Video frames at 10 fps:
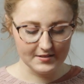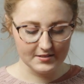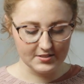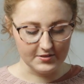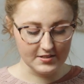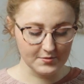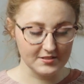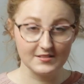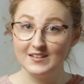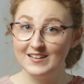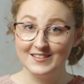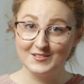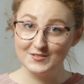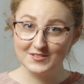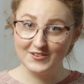So this was
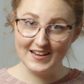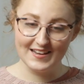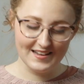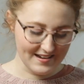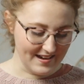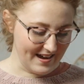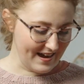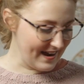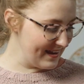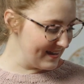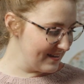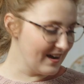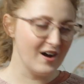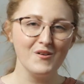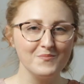great.
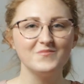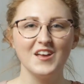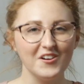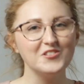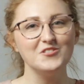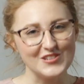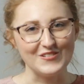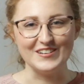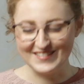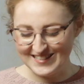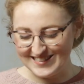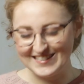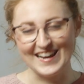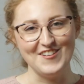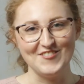I'll do show notes this
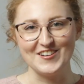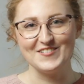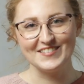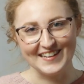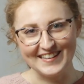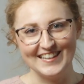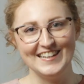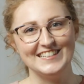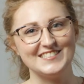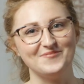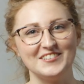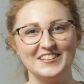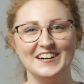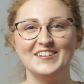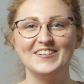time and I'll link this
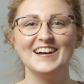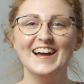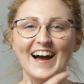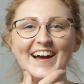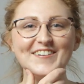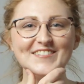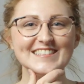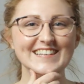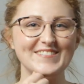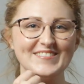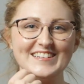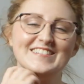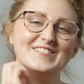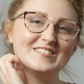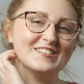below. I always say I'm going to
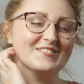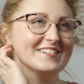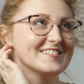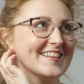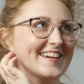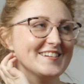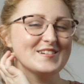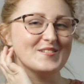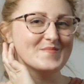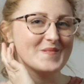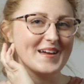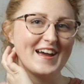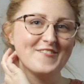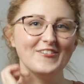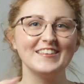do show notes and I don't, but
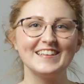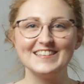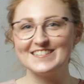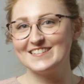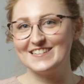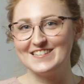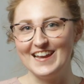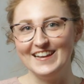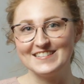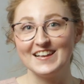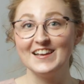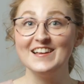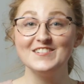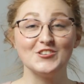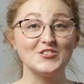I feel like this is a chance
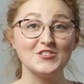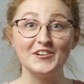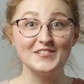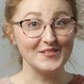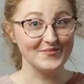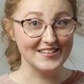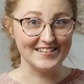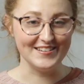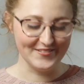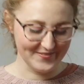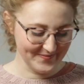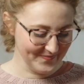to start something new.